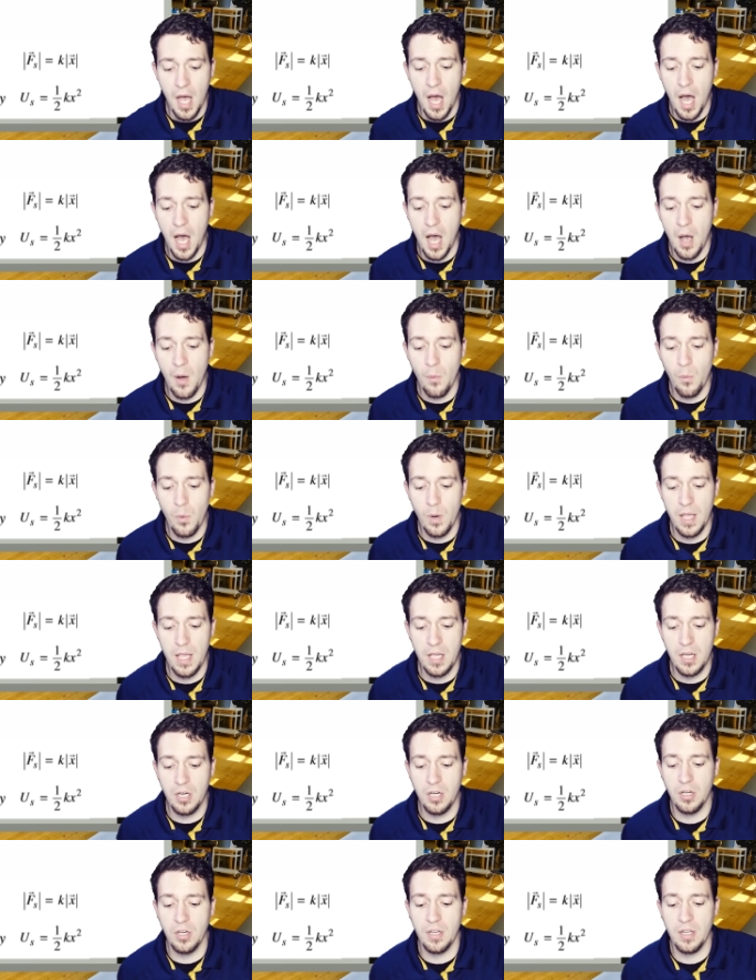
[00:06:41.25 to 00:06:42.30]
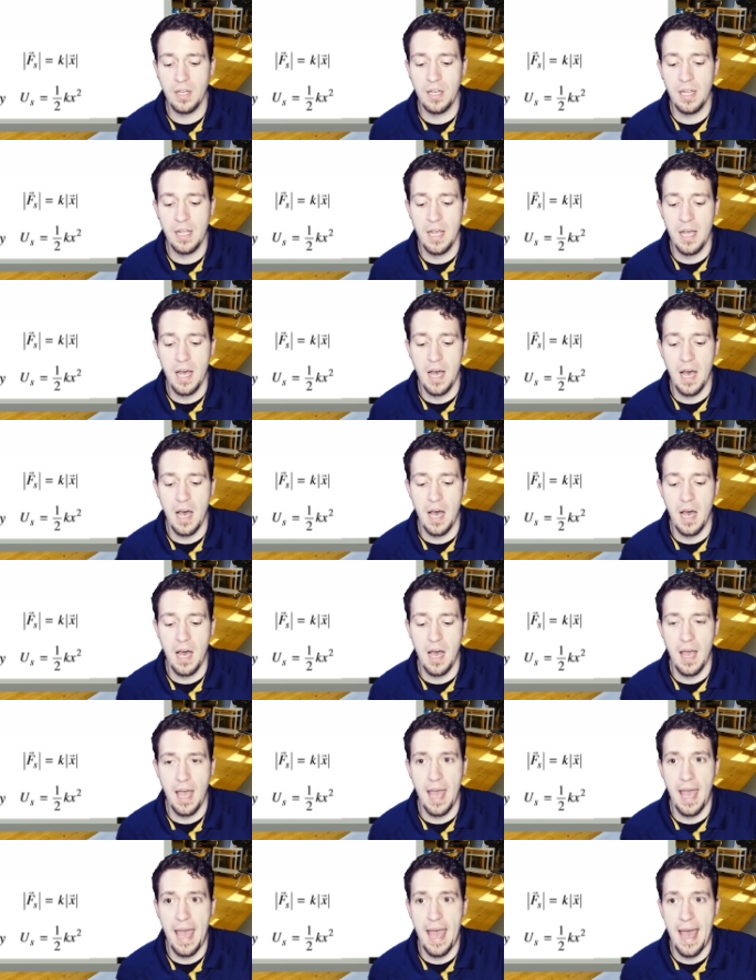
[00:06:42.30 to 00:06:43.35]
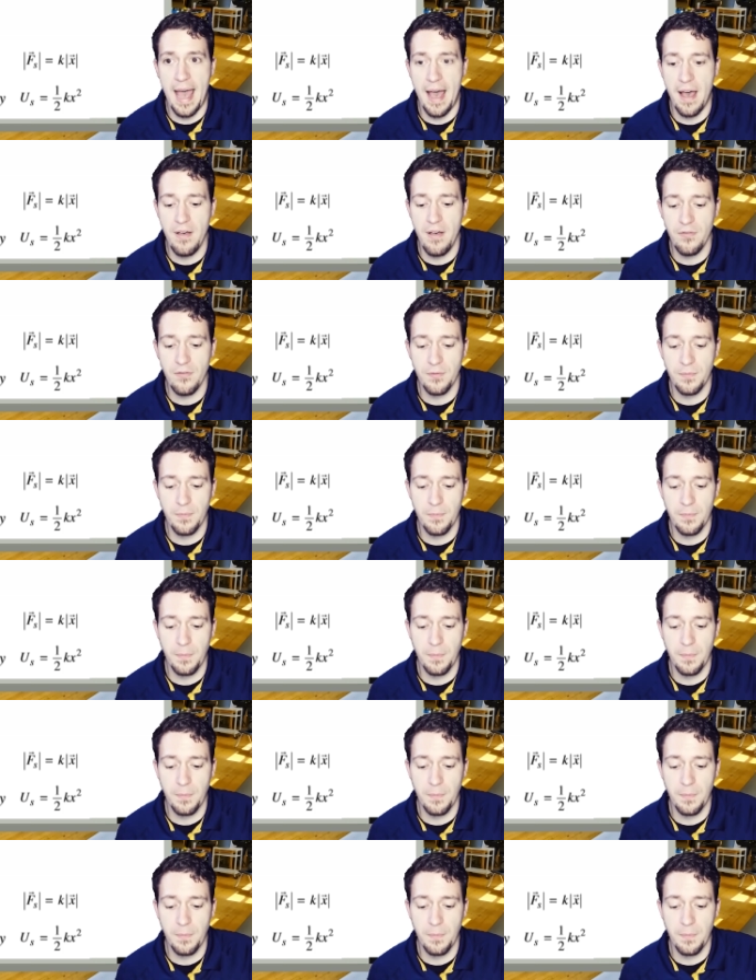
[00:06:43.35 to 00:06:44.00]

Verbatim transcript: Uh, we could uh, have,